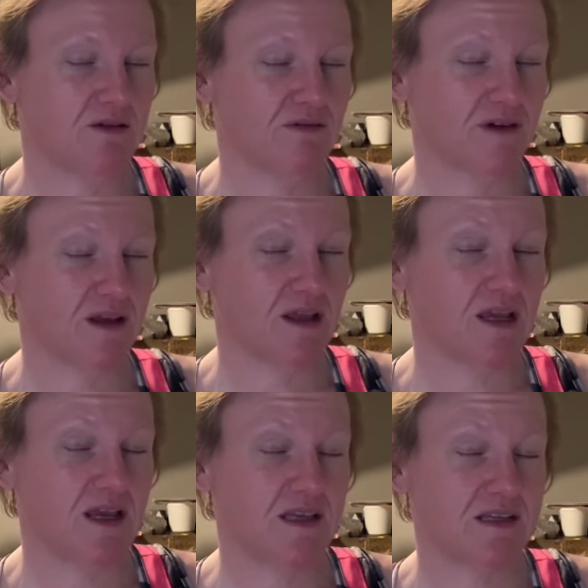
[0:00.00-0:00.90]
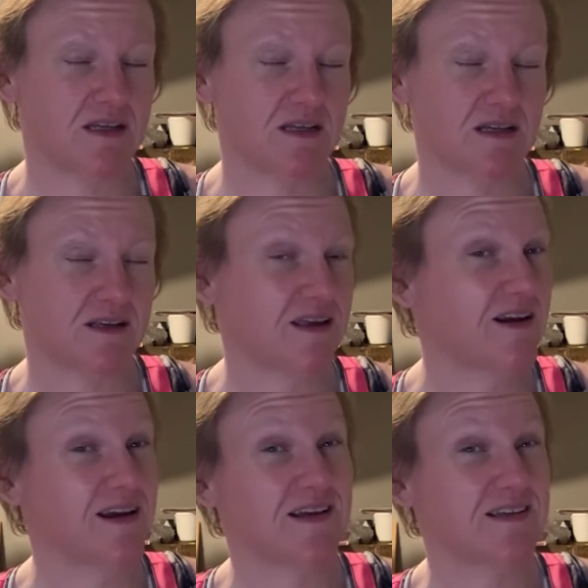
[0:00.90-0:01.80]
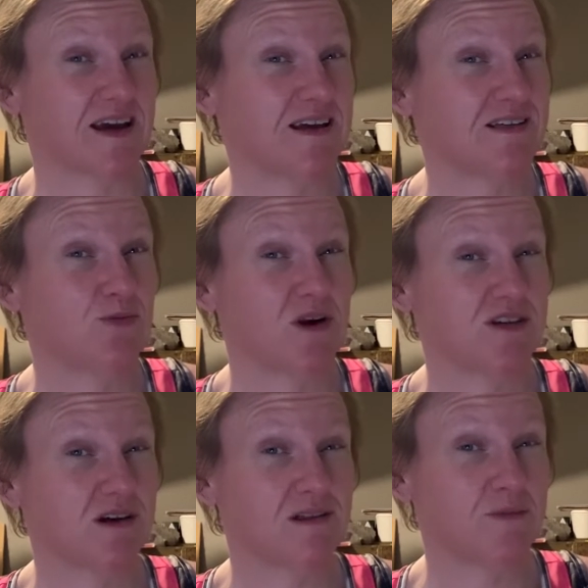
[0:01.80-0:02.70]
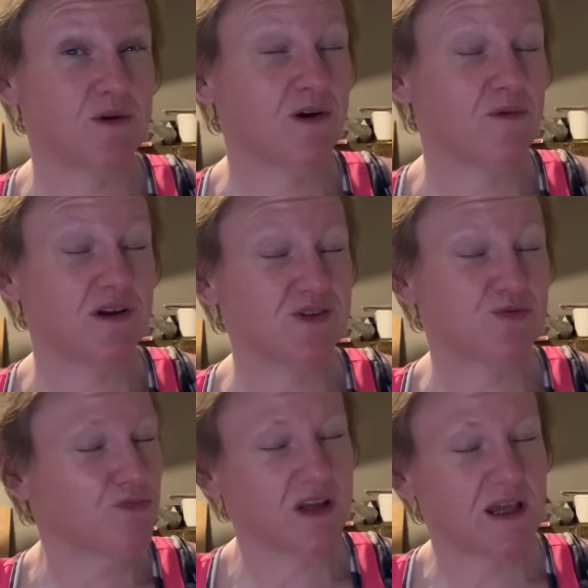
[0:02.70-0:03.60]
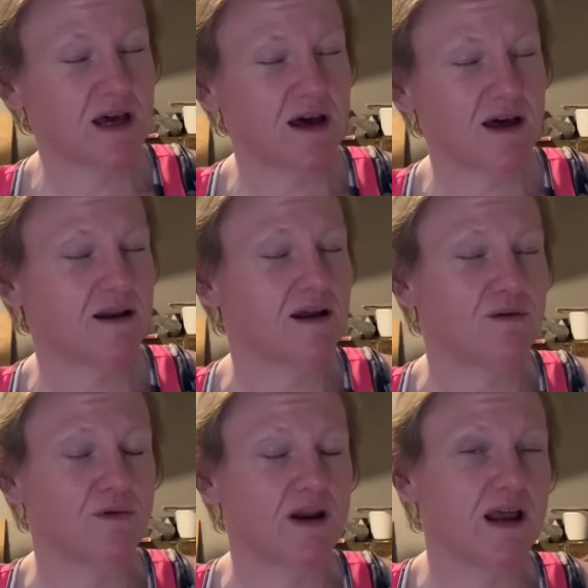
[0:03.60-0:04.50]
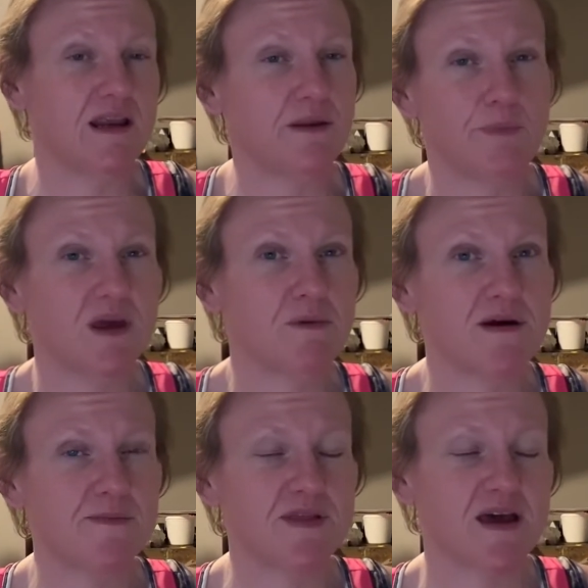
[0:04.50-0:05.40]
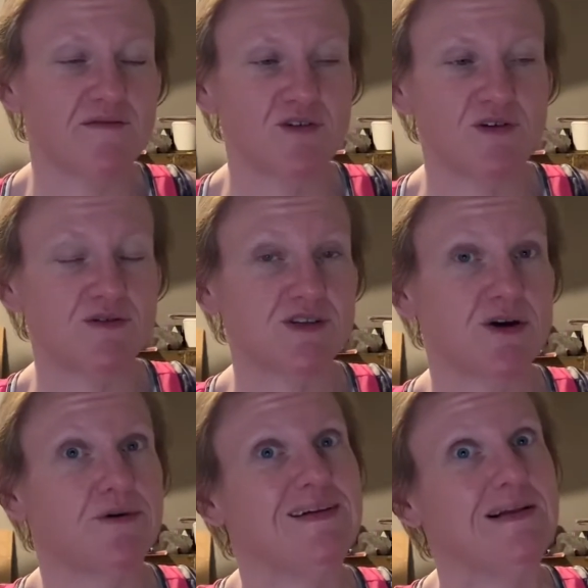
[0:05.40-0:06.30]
really easy to get a nice iced white chocolate mocha when it's really hot and I need to pick me up in the afternoon. So